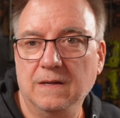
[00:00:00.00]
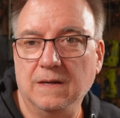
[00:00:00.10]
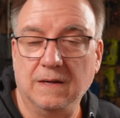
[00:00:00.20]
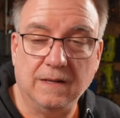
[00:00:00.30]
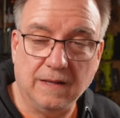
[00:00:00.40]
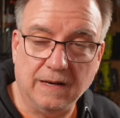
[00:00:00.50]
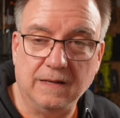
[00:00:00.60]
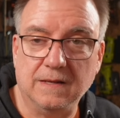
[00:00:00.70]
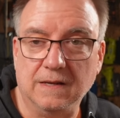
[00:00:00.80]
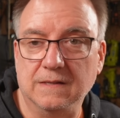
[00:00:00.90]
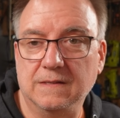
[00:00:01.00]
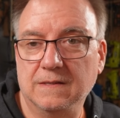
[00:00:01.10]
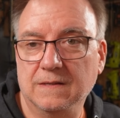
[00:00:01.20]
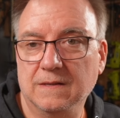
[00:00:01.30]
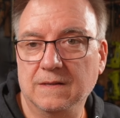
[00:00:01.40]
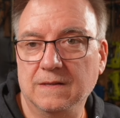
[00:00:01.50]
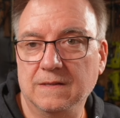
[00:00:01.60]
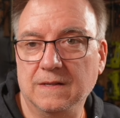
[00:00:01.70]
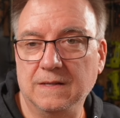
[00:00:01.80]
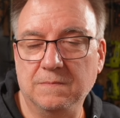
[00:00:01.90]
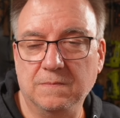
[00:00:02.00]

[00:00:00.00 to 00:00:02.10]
And then it does. So it's...